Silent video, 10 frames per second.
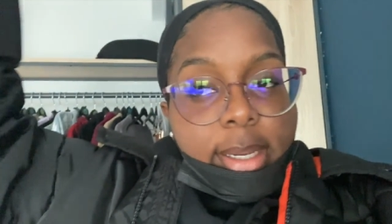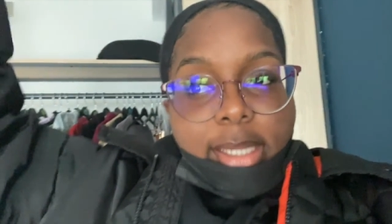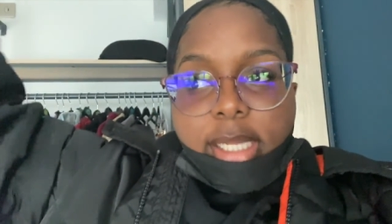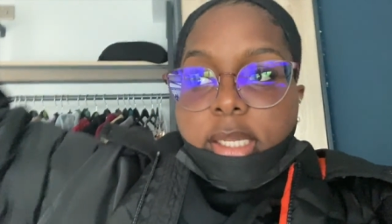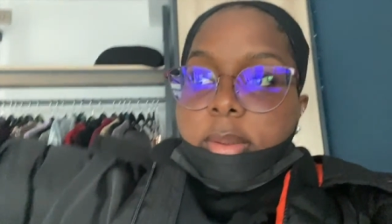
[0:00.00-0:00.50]

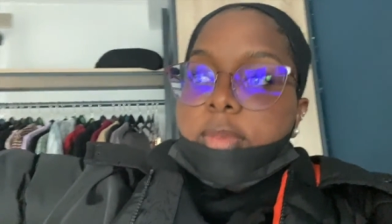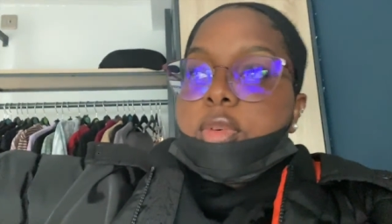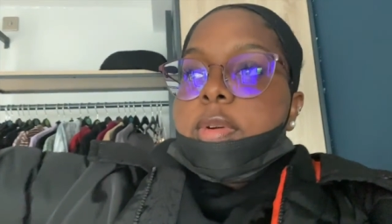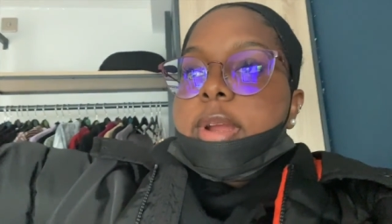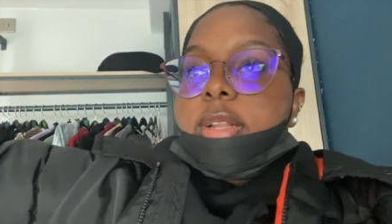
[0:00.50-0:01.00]
as I said
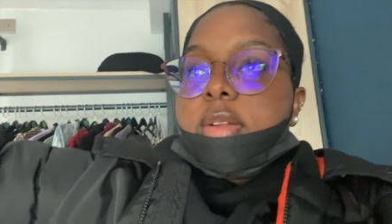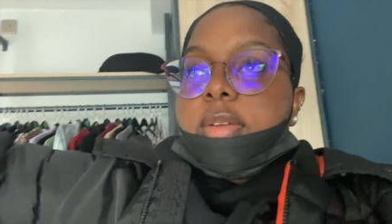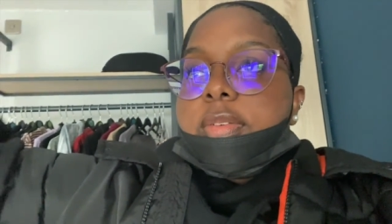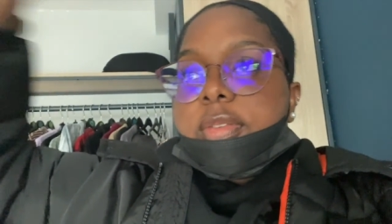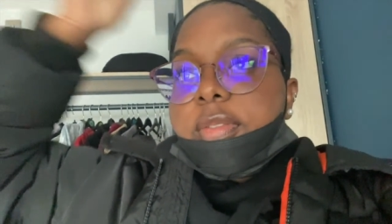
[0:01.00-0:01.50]
before, I don't know
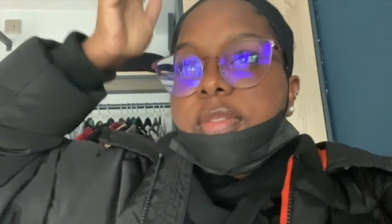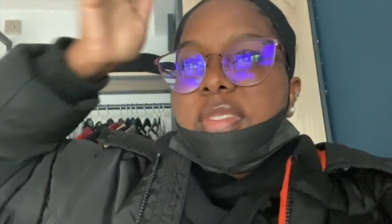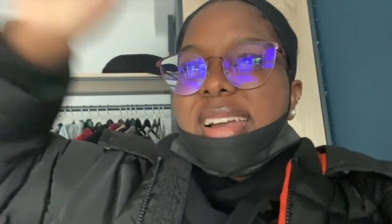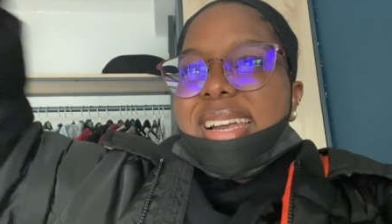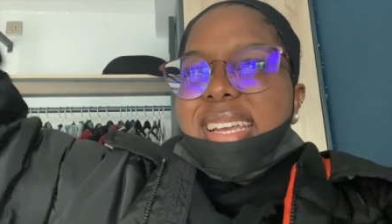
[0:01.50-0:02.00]
if
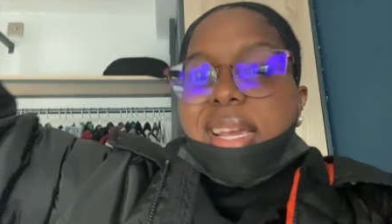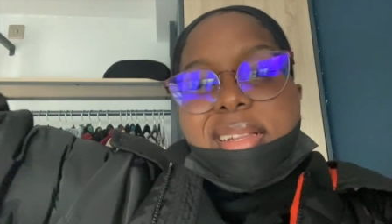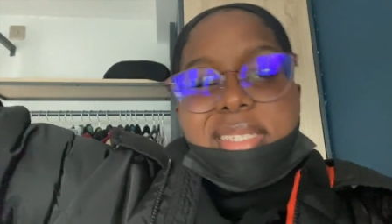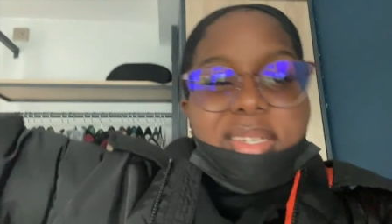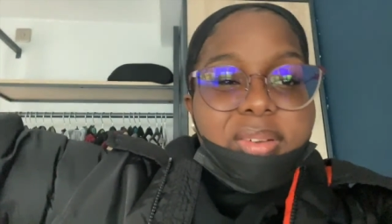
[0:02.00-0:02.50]
I
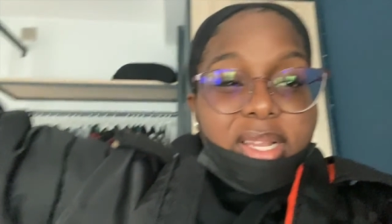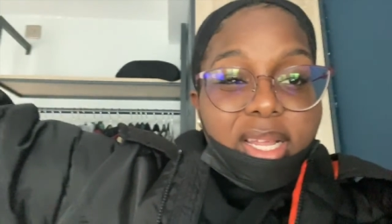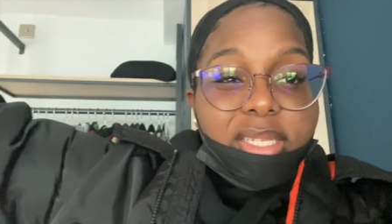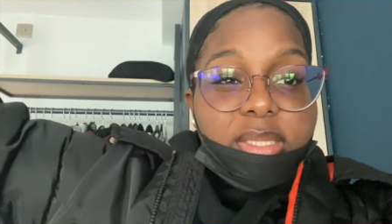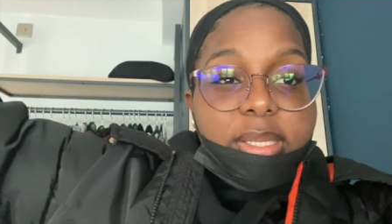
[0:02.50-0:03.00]
edited out the
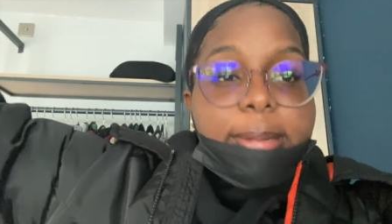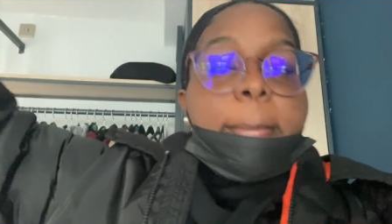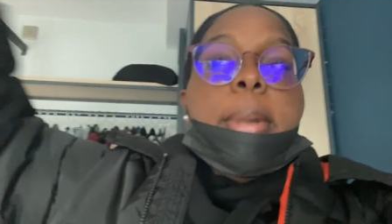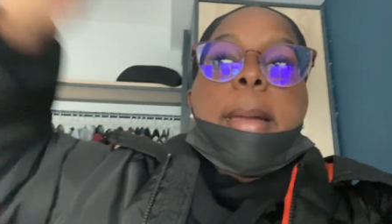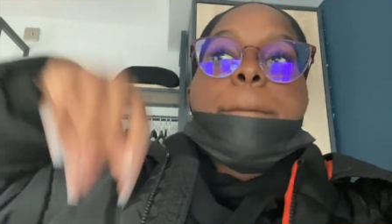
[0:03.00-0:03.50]
last
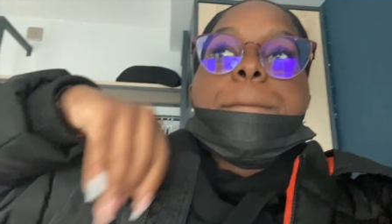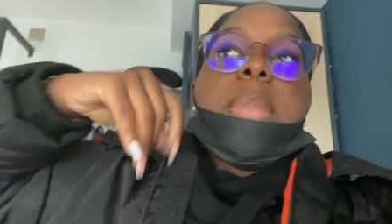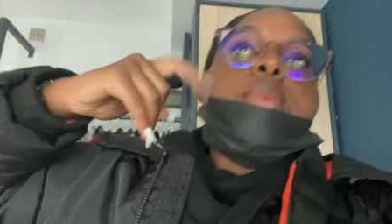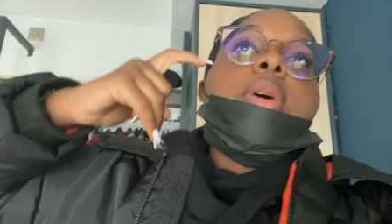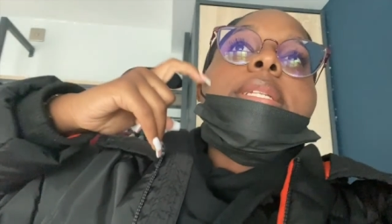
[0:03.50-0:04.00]
clip, but
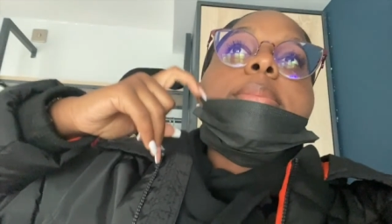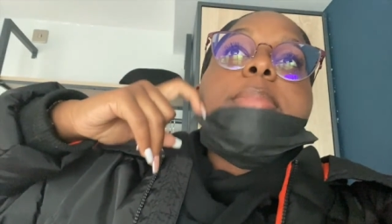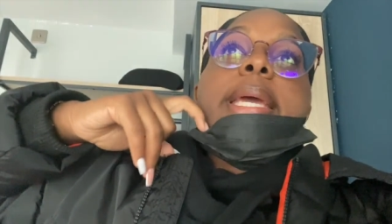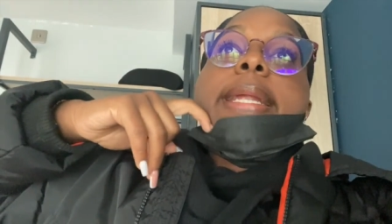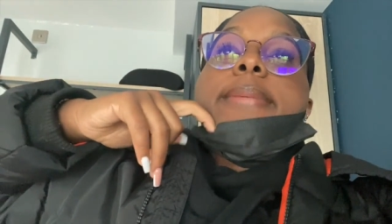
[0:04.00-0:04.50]
I'm going to
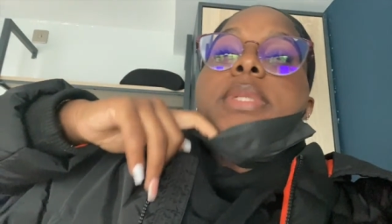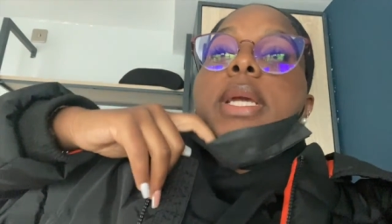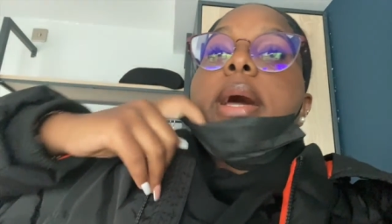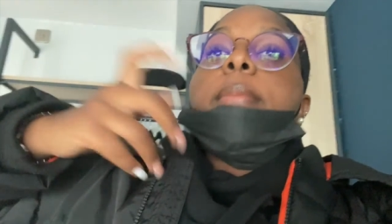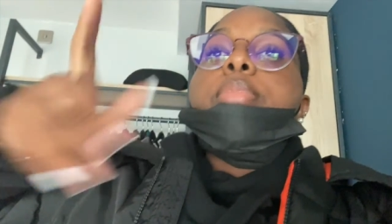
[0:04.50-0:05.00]
B&M to
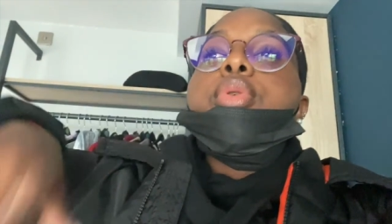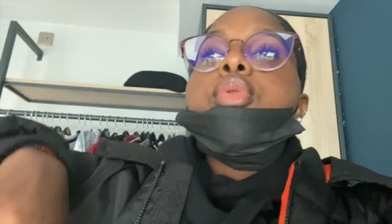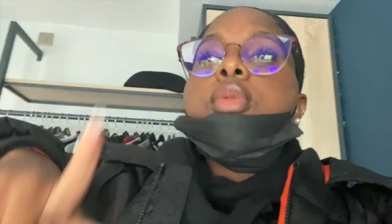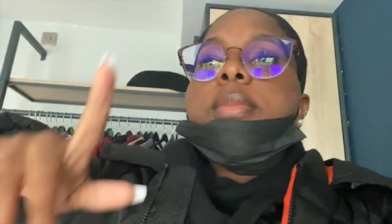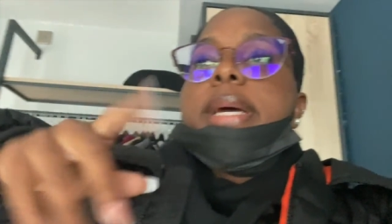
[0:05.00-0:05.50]
get a
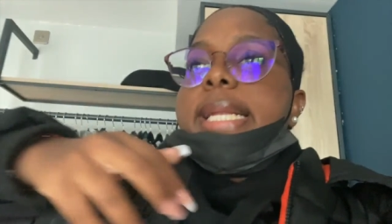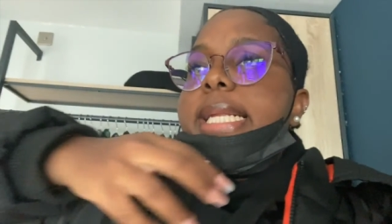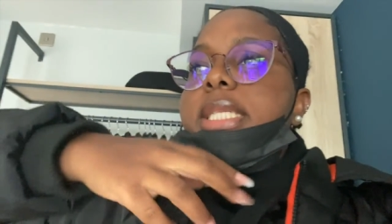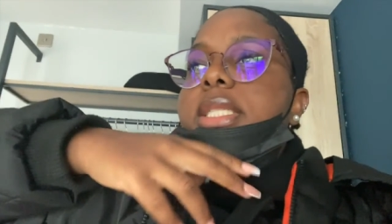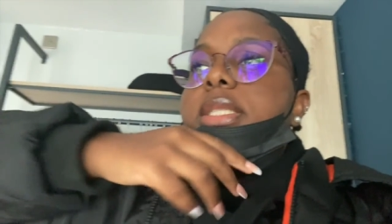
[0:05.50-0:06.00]
broom and
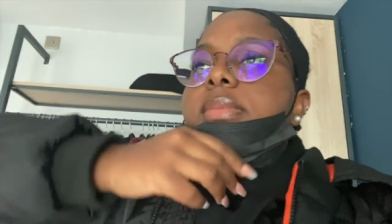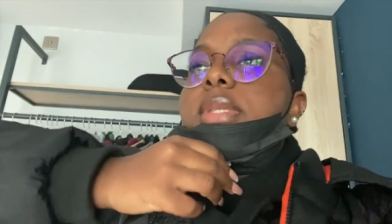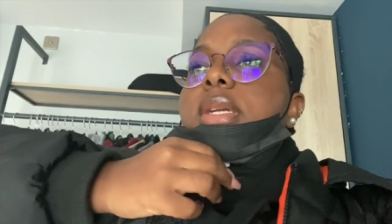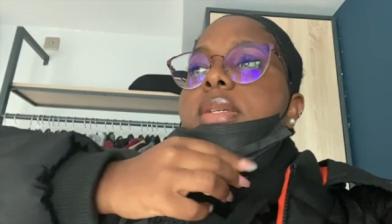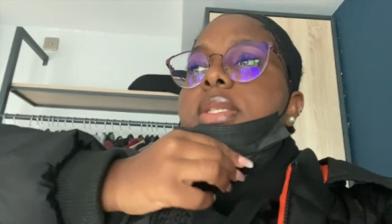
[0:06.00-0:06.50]
then just some
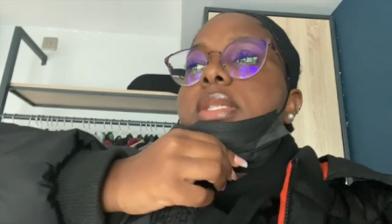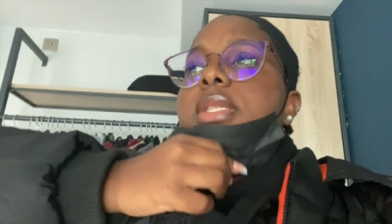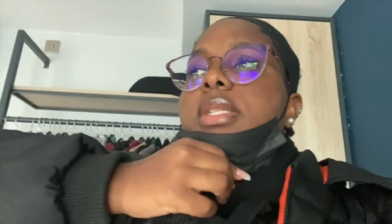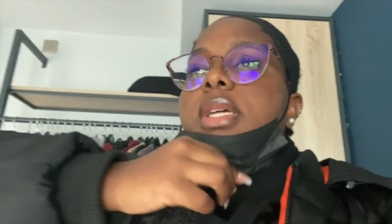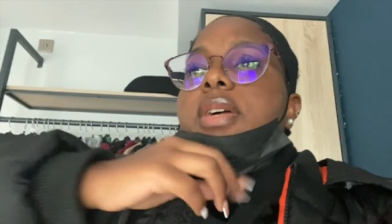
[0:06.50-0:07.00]
other
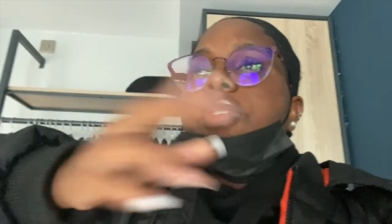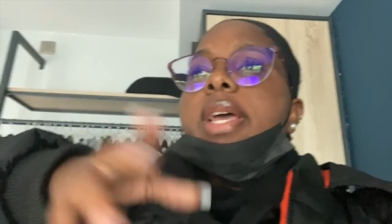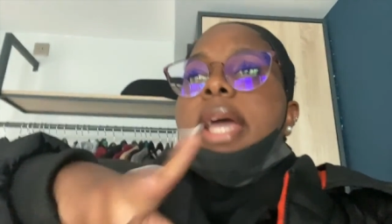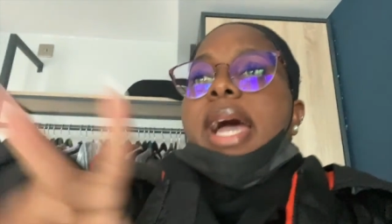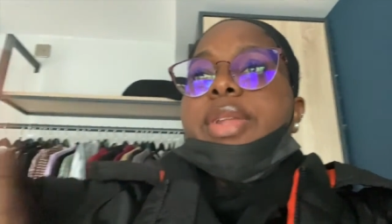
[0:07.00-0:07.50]
stuff.
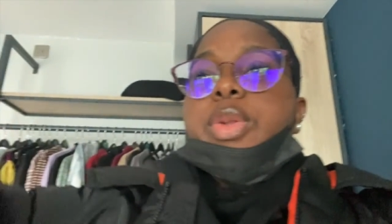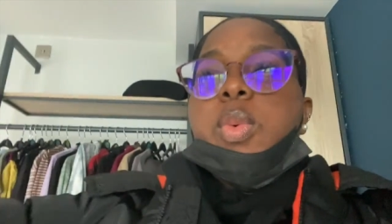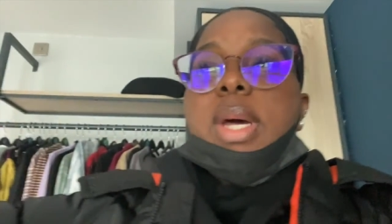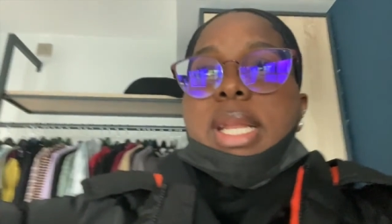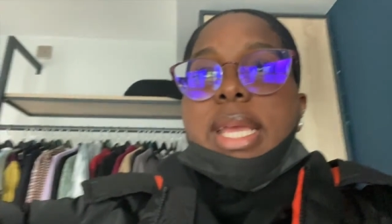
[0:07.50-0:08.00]
I do
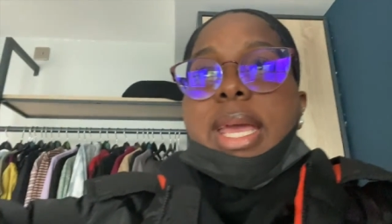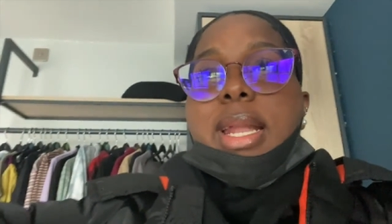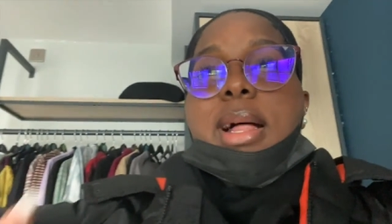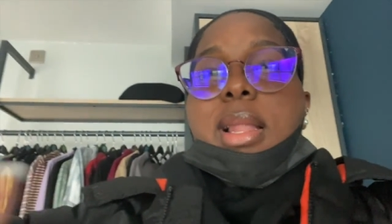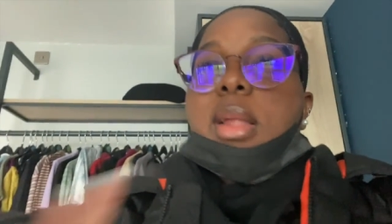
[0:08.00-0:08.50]
wanna get
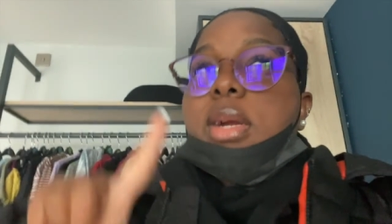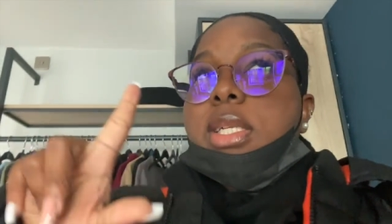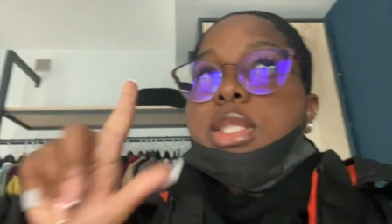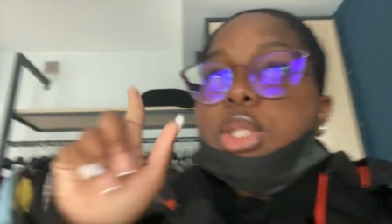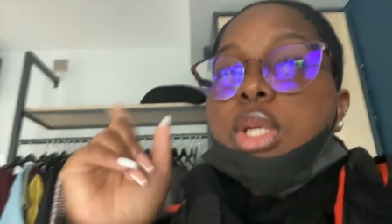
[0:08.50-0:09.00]
a
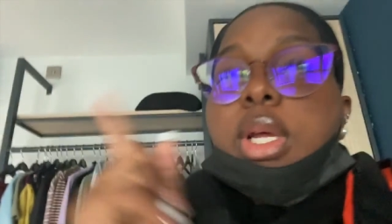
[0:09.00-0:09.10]
large